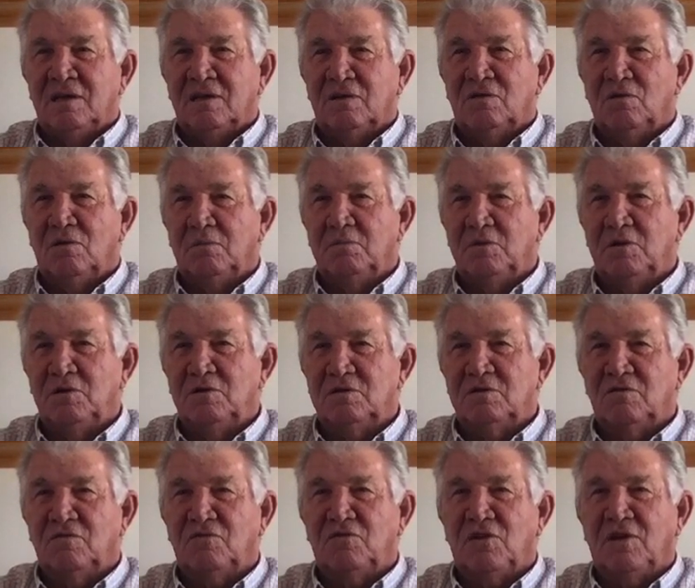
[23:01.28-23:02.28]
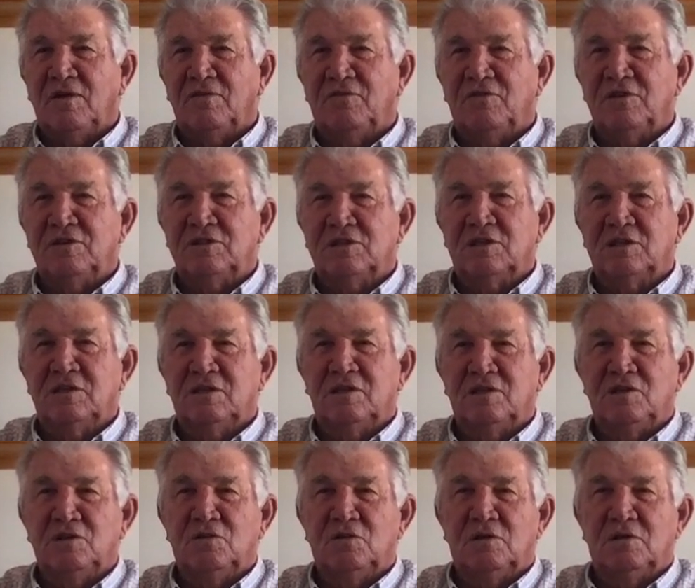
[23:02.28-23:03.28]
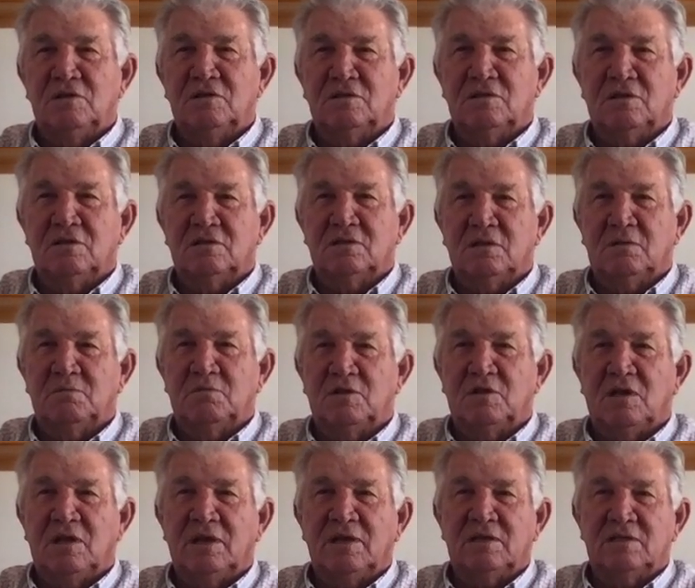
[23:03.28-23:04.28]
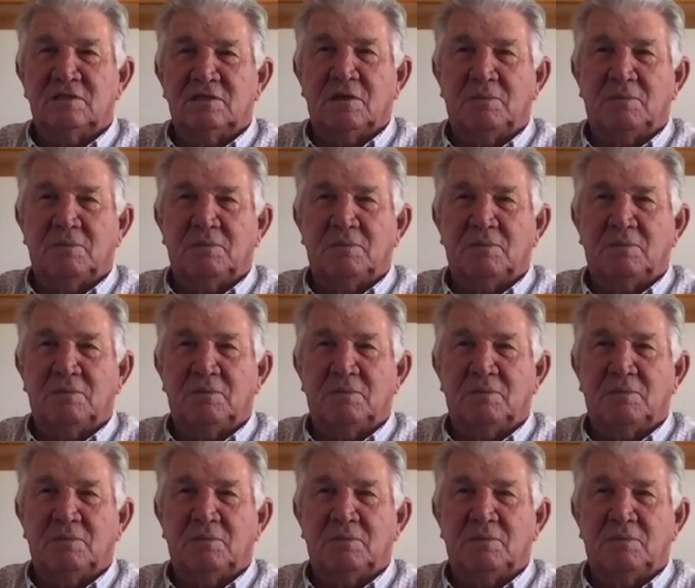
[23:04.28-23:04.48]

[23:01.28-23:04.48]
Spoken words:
go up and do some fly fishing in the UNS on some of the lakes